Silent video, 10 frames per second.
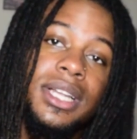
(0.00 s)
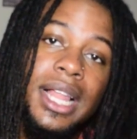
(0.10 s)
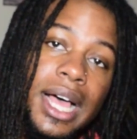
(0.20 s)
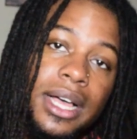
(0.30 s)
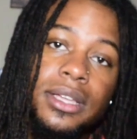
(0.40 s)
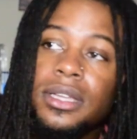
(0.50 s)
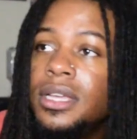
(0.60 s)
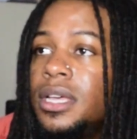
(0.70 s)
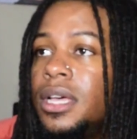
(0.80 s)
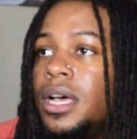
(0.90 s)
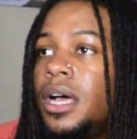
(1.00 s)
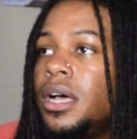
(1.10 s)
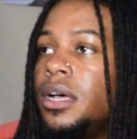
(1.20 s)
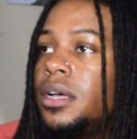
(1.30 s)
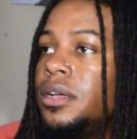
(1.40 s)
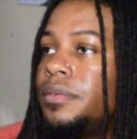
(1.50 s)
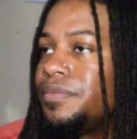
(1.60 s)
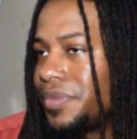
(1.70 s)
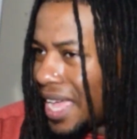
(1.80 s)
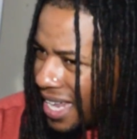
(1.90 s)
a lock.
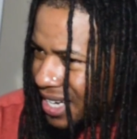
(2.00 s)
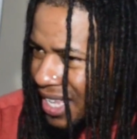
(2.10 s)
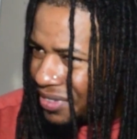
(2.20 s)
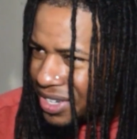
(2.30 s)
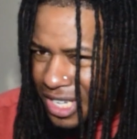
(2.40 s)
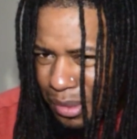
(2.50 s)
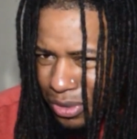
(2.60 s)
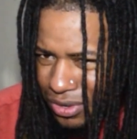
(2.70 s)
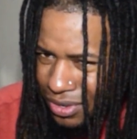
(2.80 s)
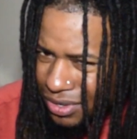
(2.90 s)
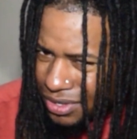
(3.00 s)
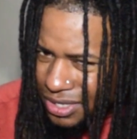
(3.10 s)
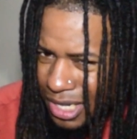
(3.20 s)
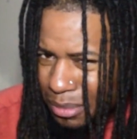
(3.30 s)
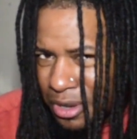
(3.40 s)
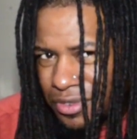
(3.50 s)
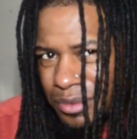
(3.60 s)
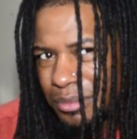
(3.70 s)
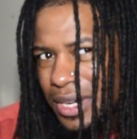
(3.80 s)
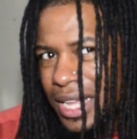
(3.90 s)
I did have to double some of
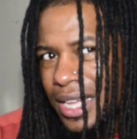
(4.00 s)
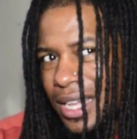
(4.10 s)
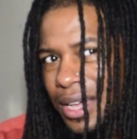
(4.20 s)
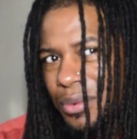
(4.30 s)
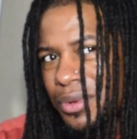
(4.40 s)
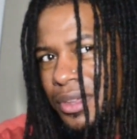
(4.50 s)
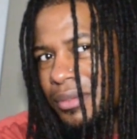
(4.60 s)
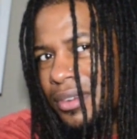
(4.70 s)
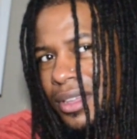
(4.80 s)
them. Like I got one